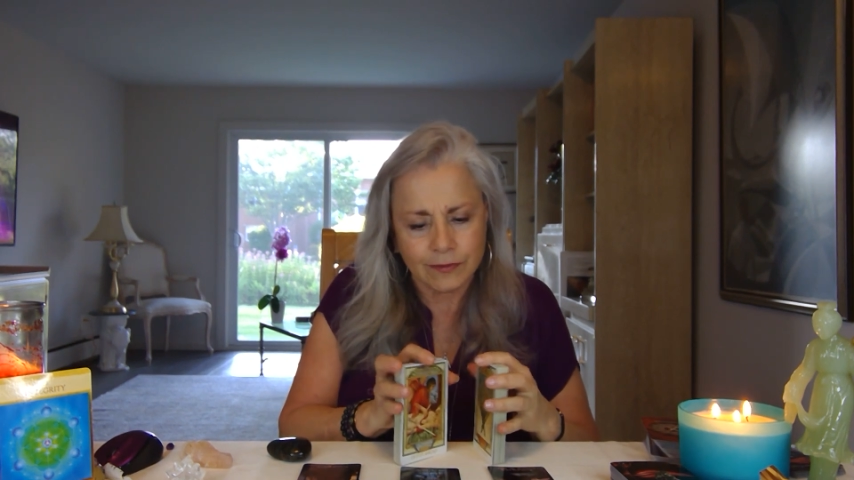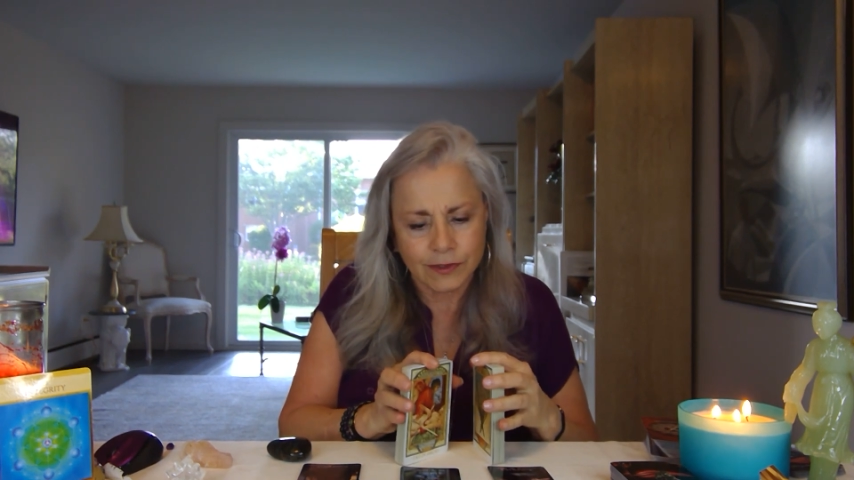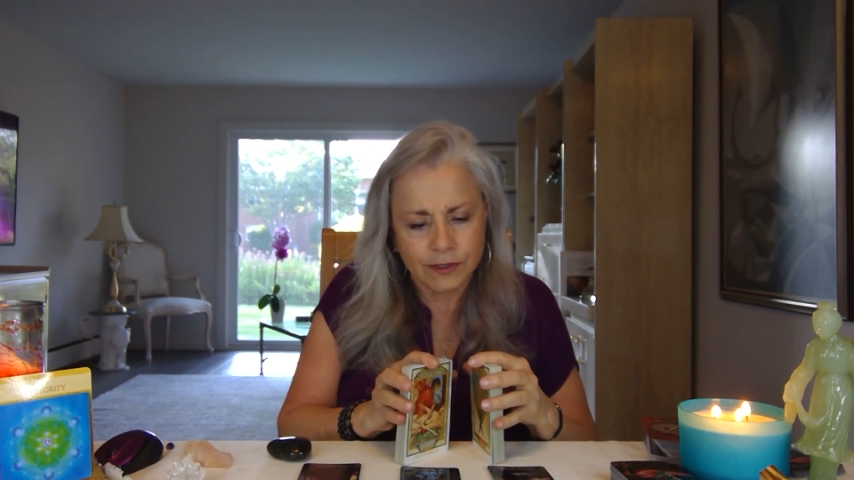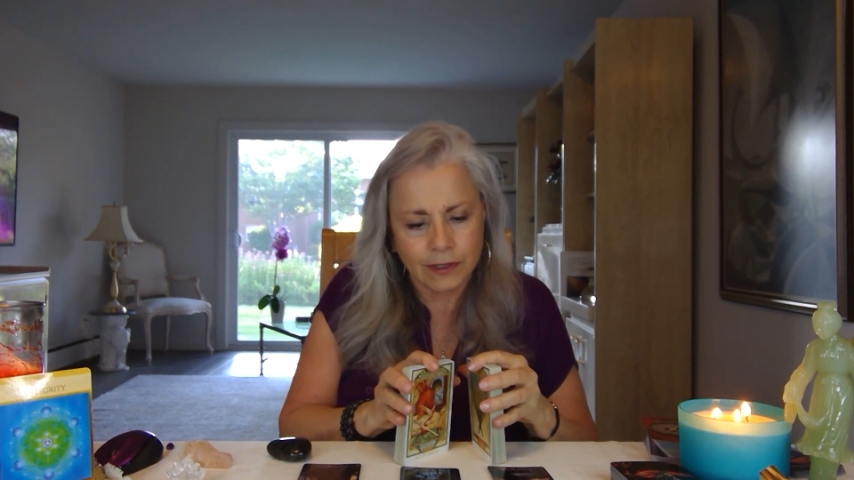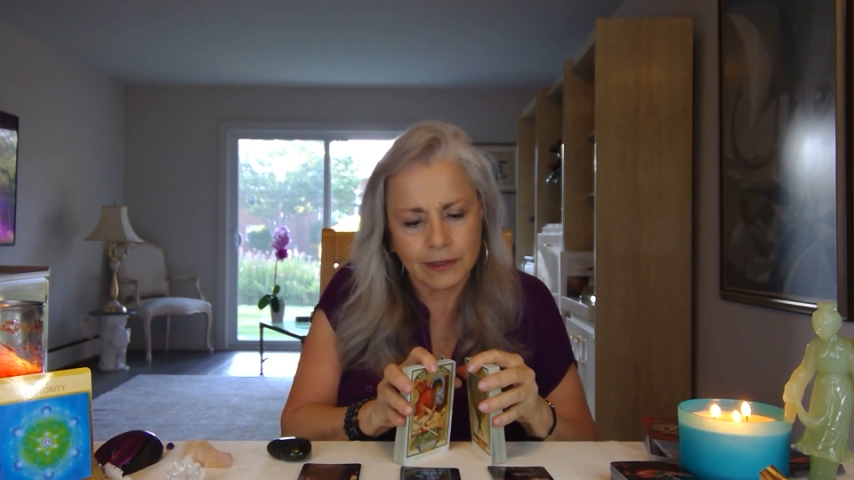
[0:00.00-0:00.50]
to
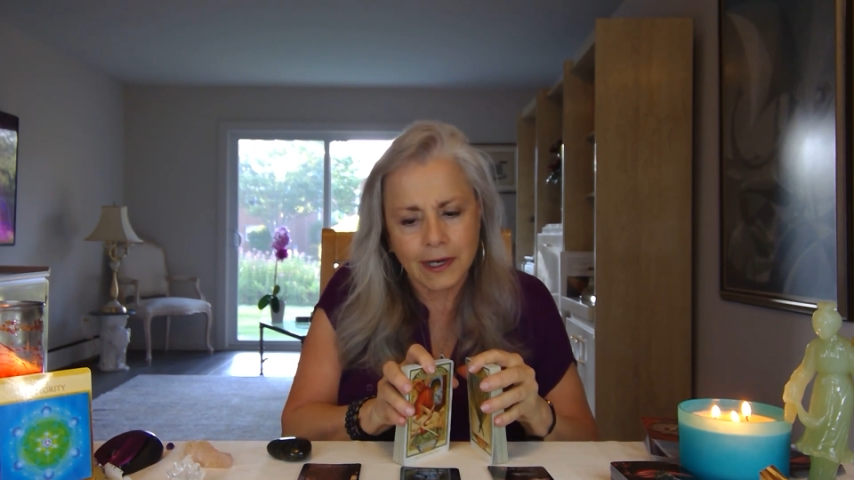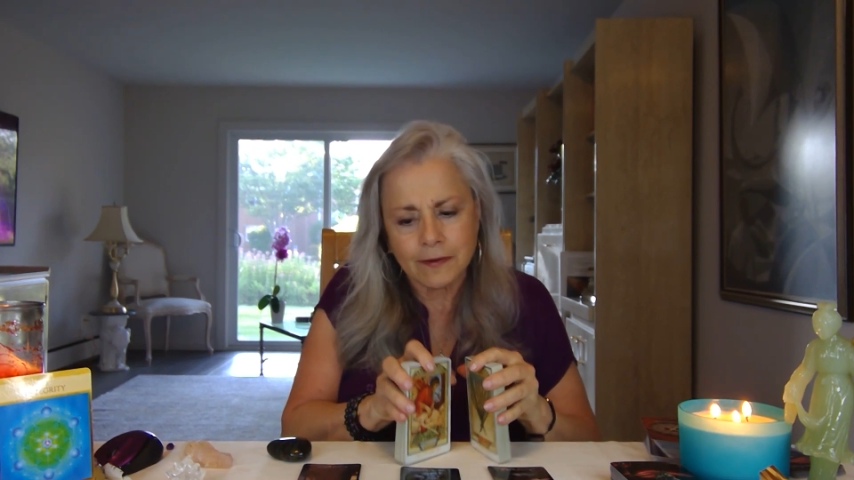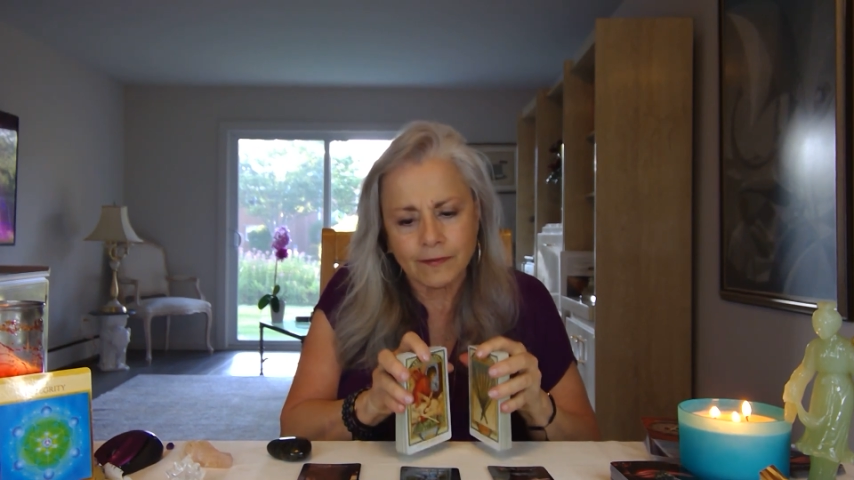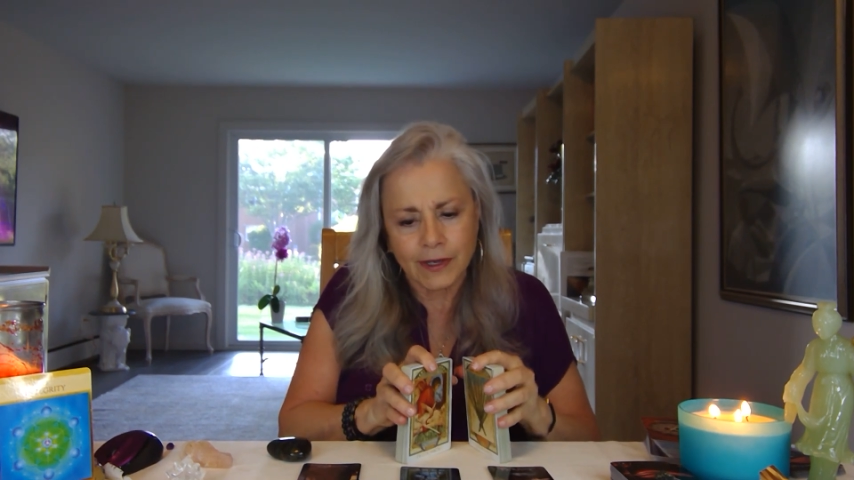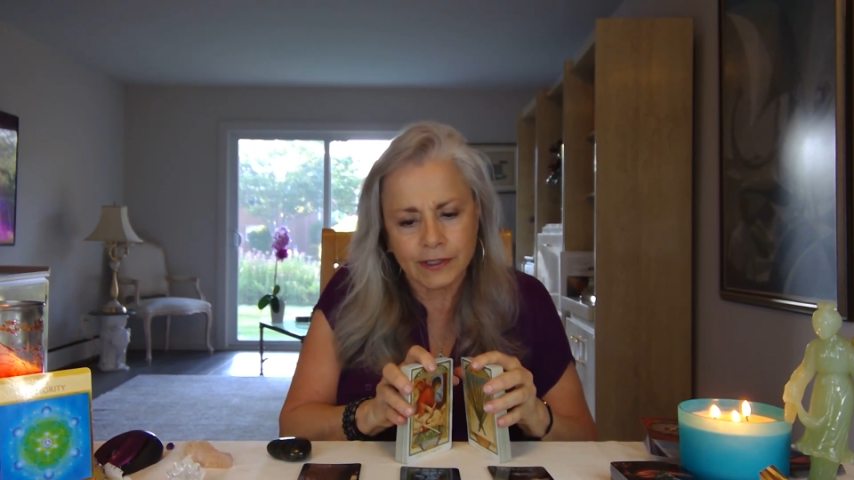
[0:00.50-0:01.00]
give us to
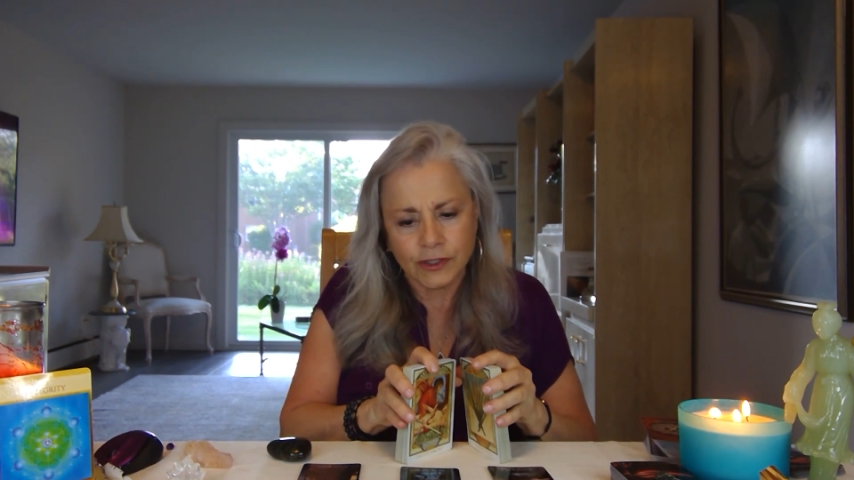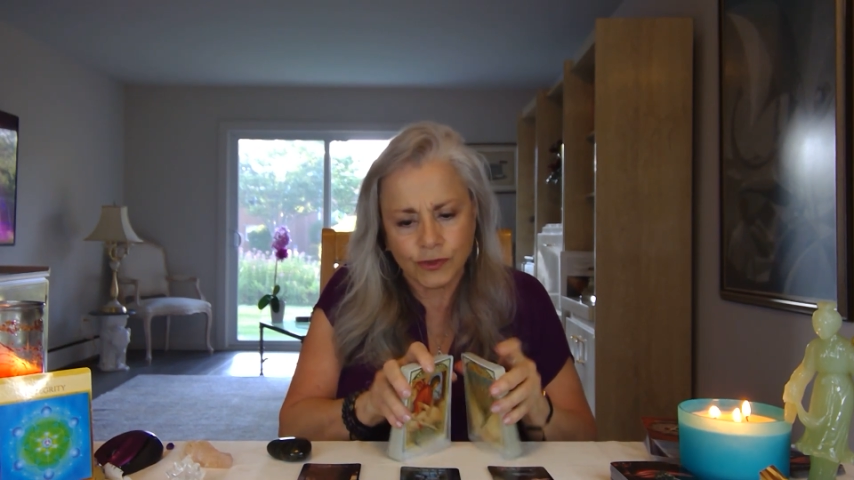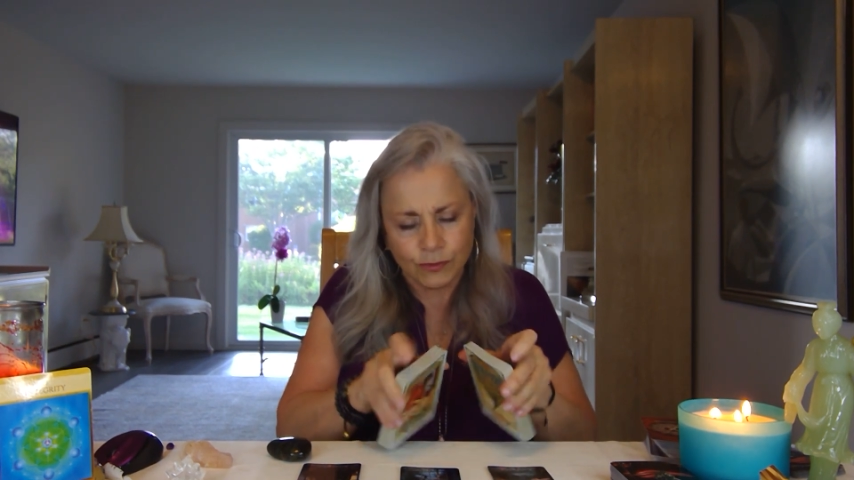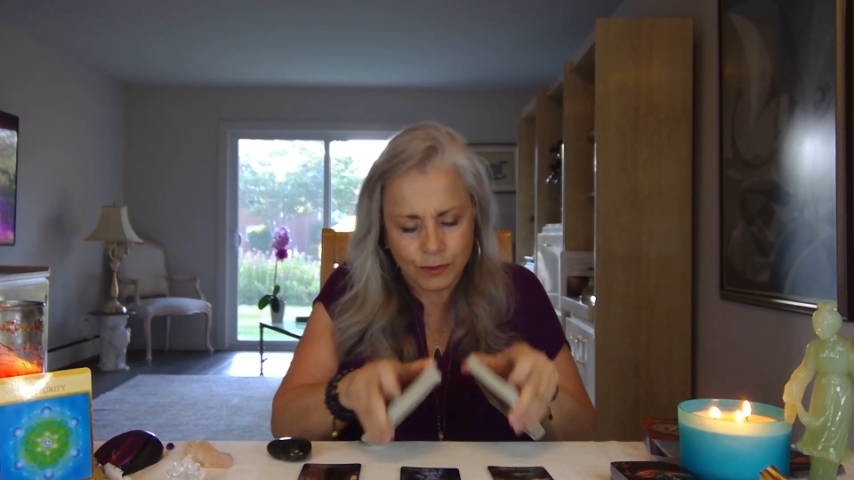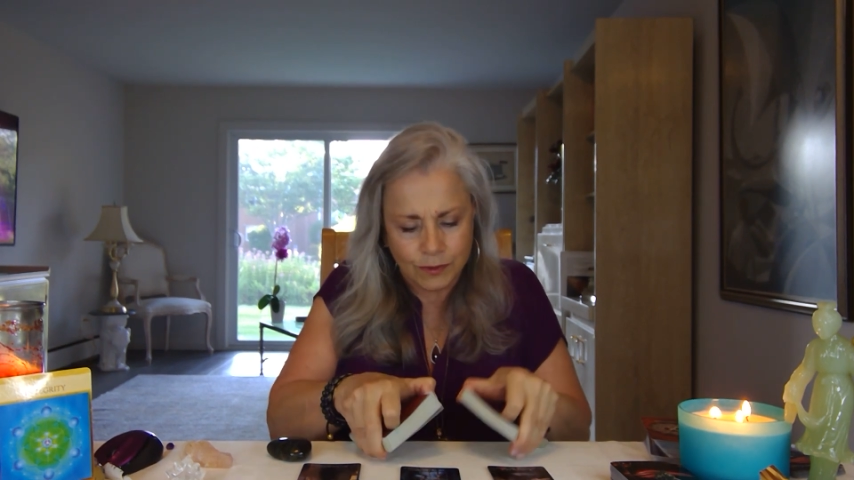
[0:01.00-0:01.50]
clarify
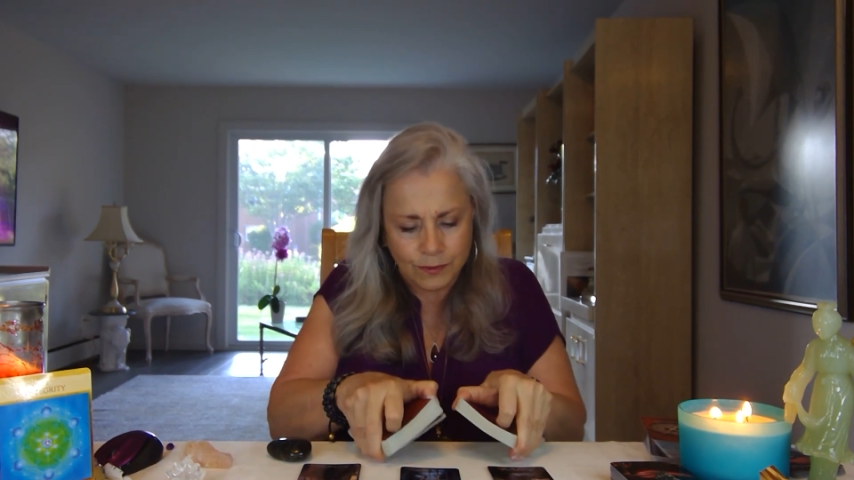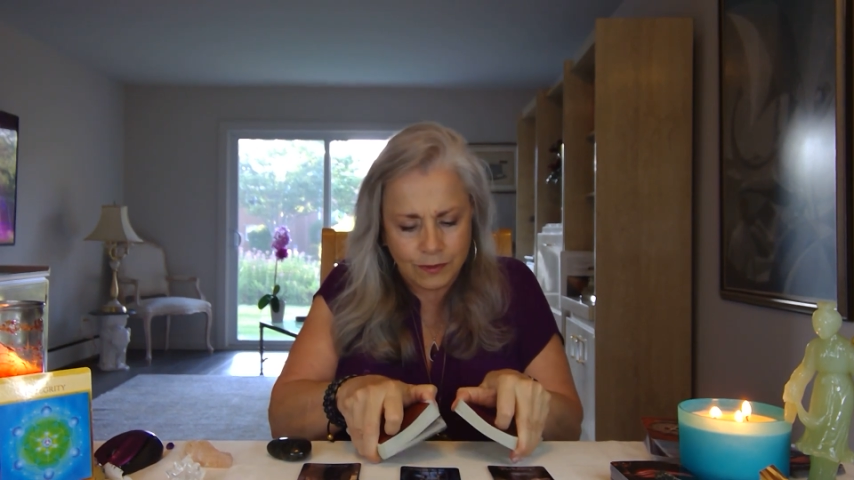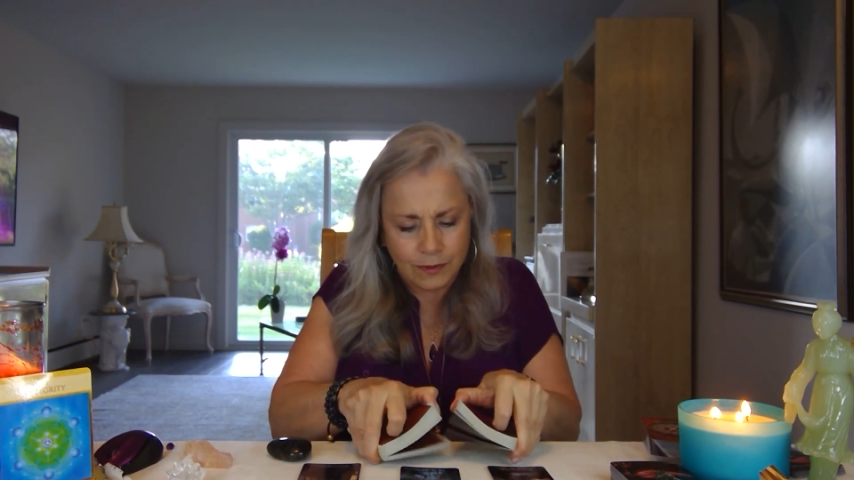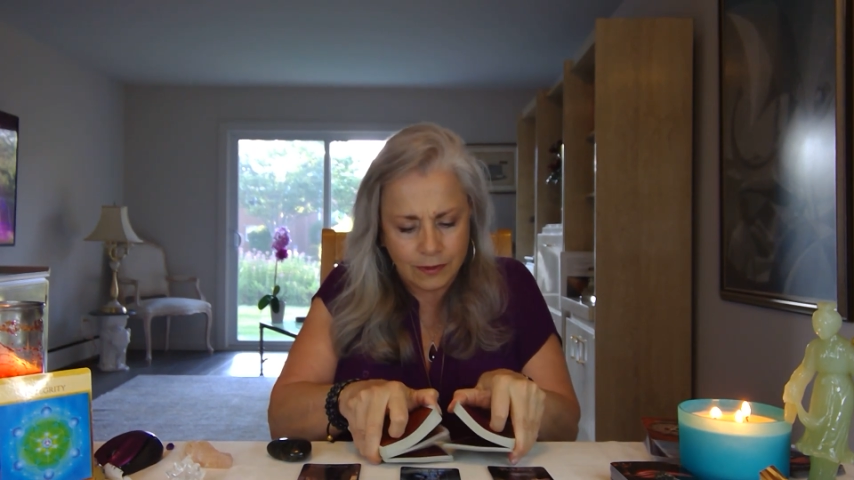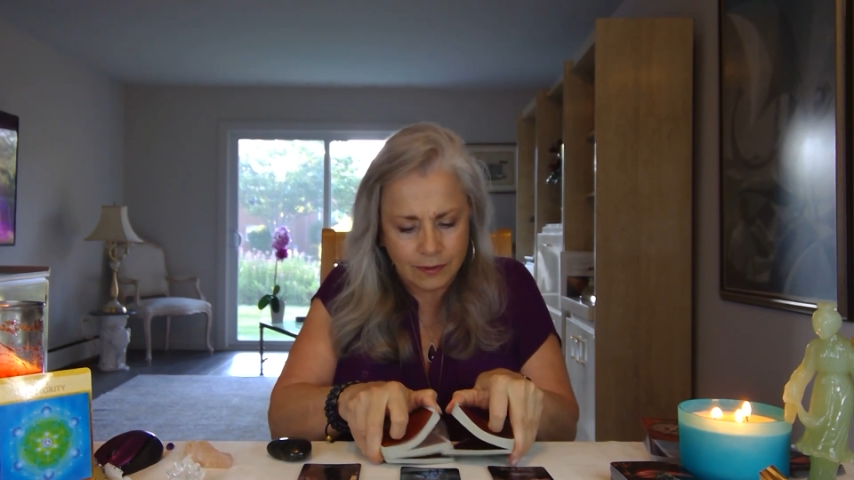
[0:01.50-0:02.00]
each row?